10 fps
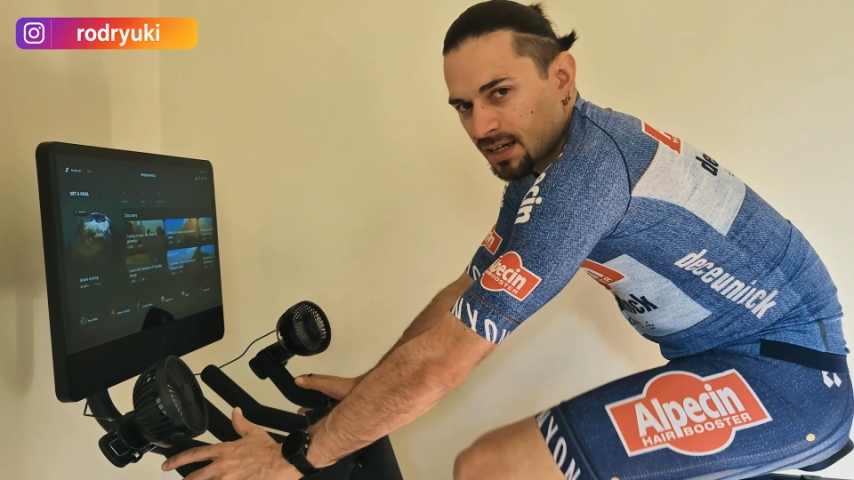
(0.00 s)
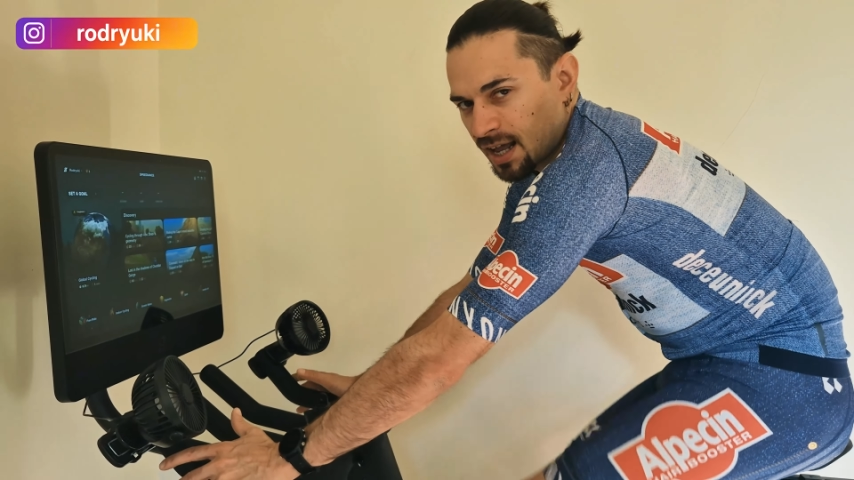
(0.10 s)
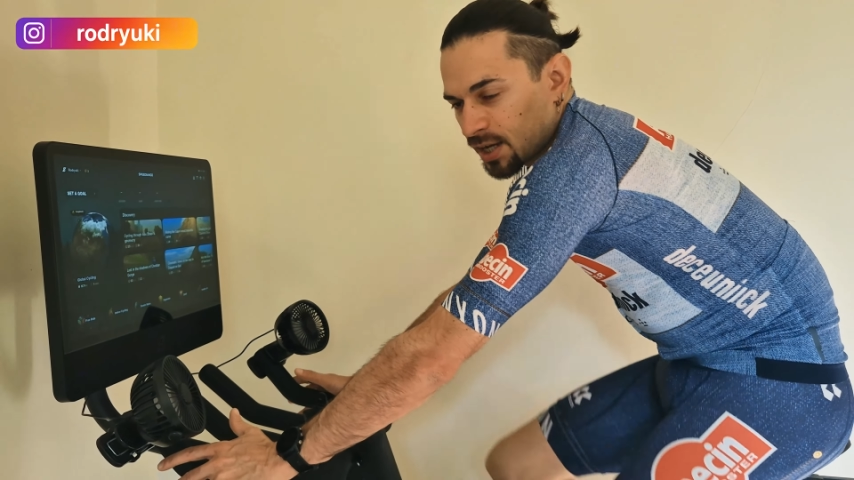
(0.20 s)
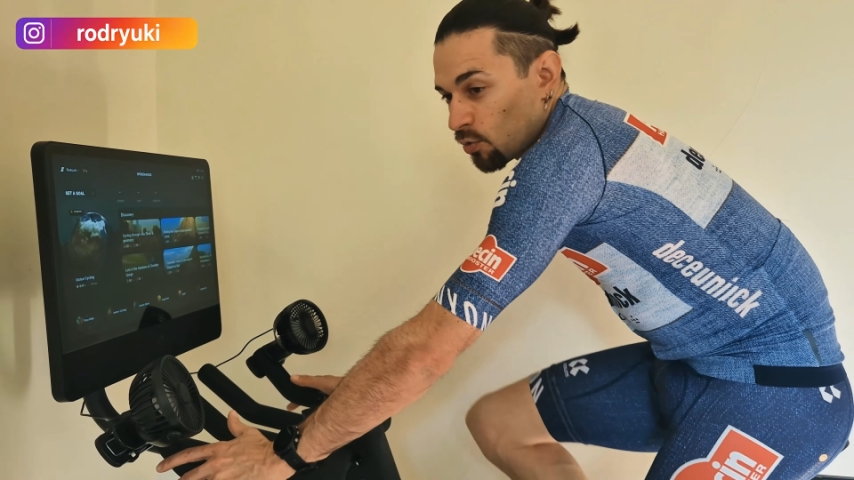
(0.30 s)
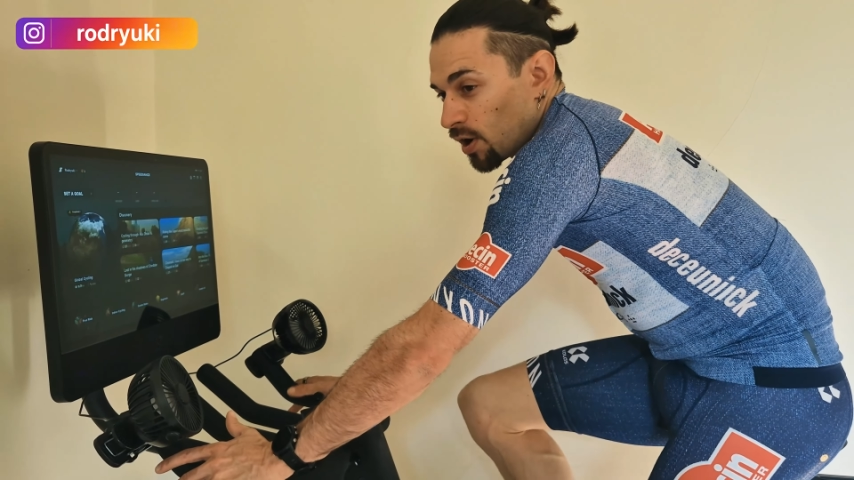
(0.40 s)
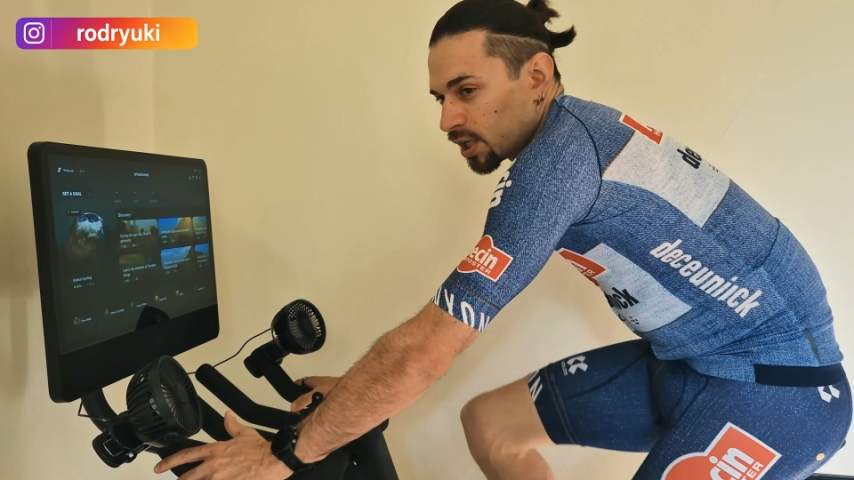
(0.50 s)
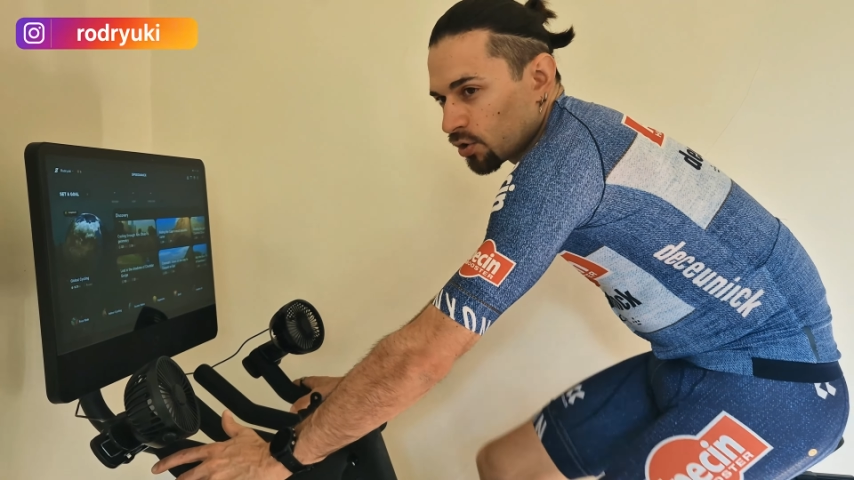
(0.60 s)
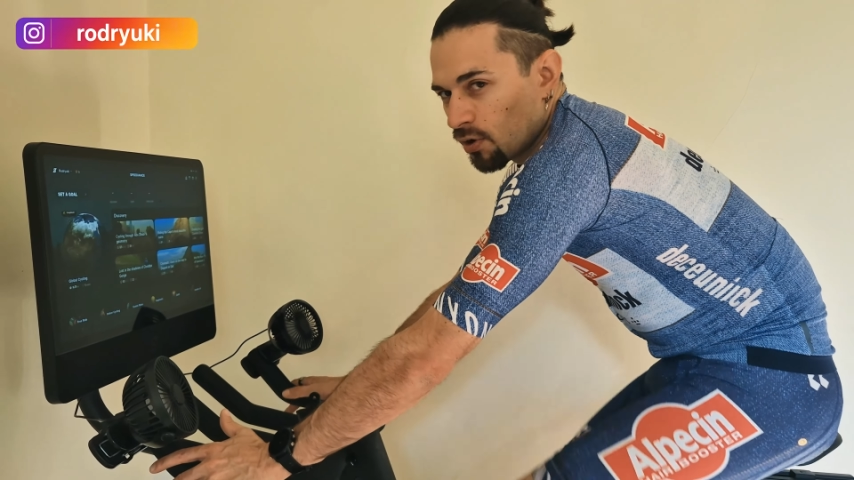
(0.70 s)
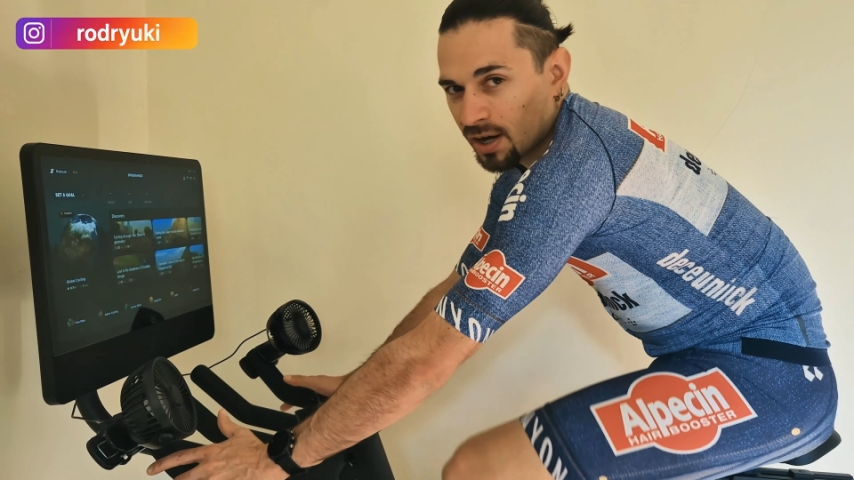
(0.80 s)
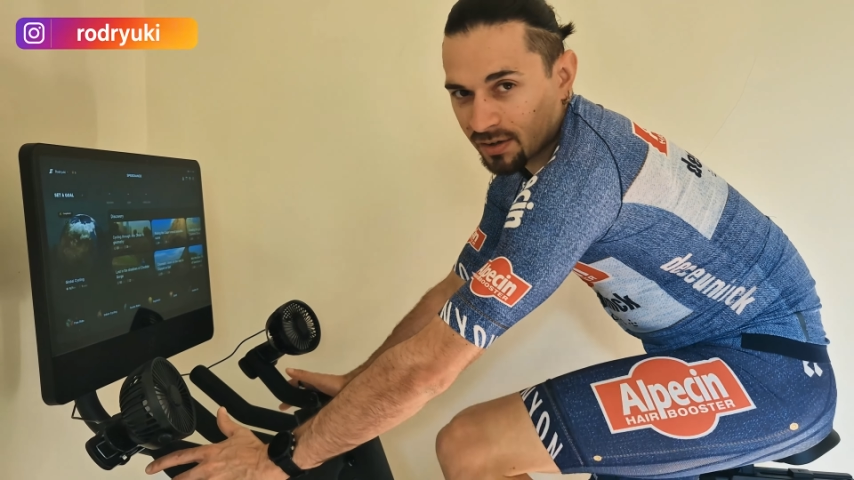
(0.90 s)
like when
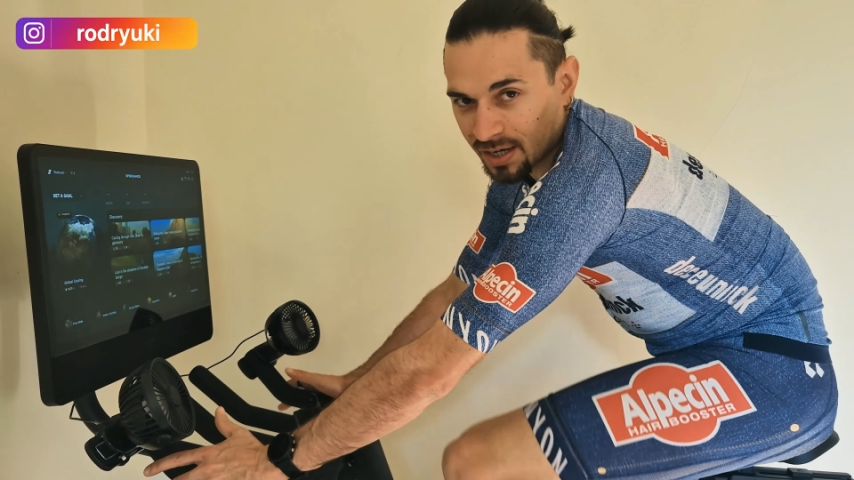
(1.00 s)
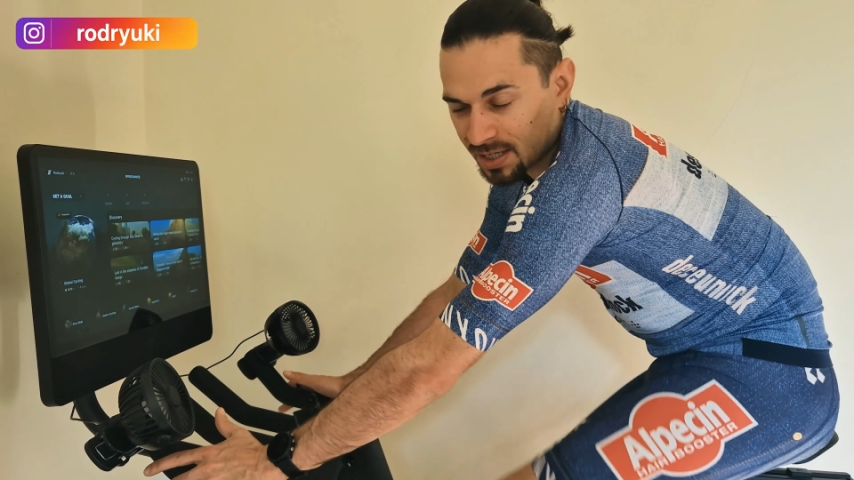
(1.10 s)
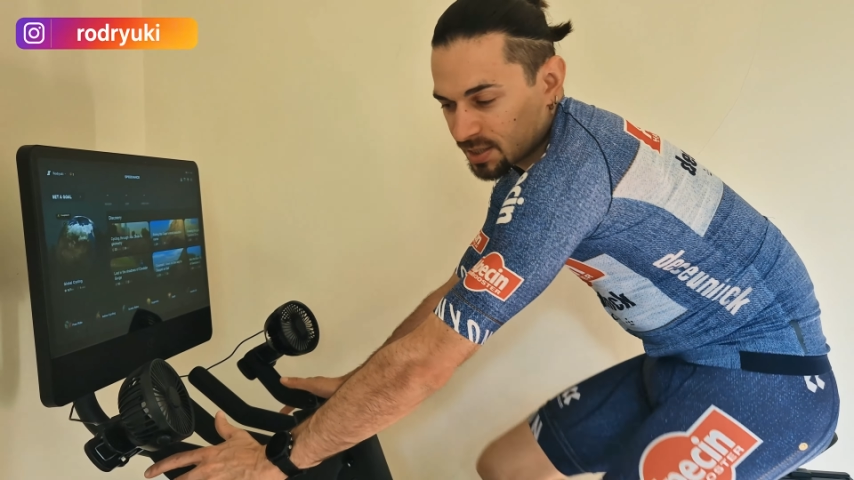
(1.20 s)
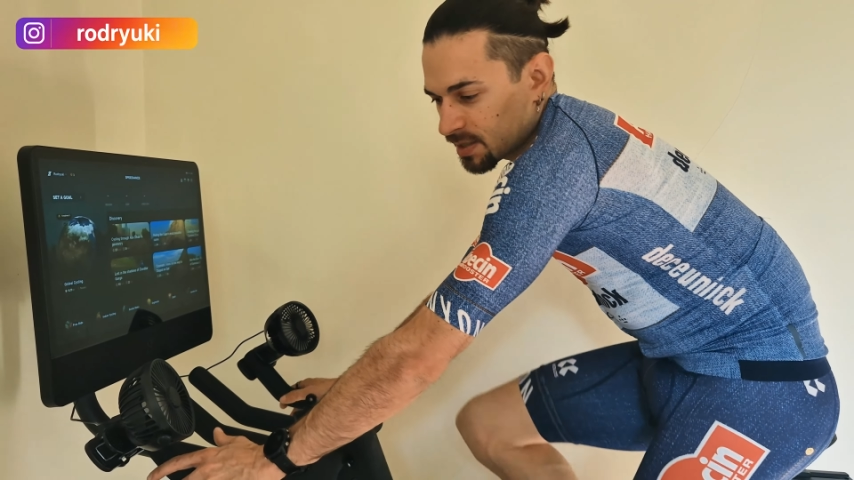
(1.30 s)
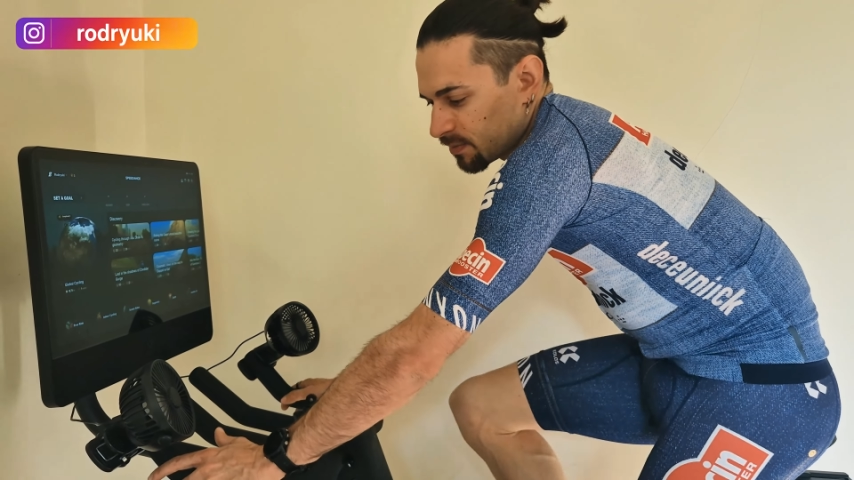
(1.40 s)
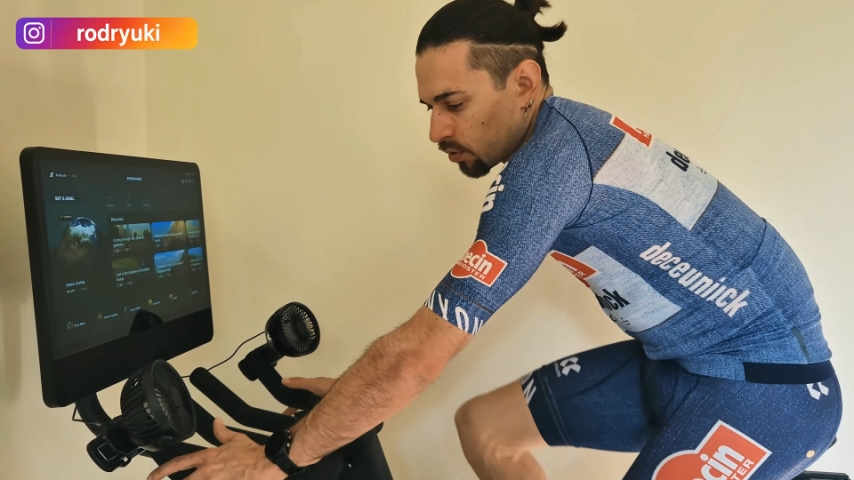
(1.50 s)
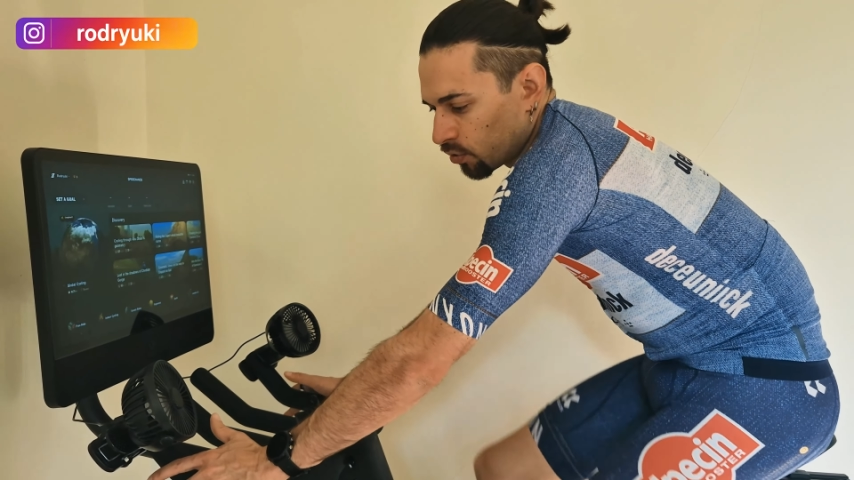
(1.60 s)
you are racing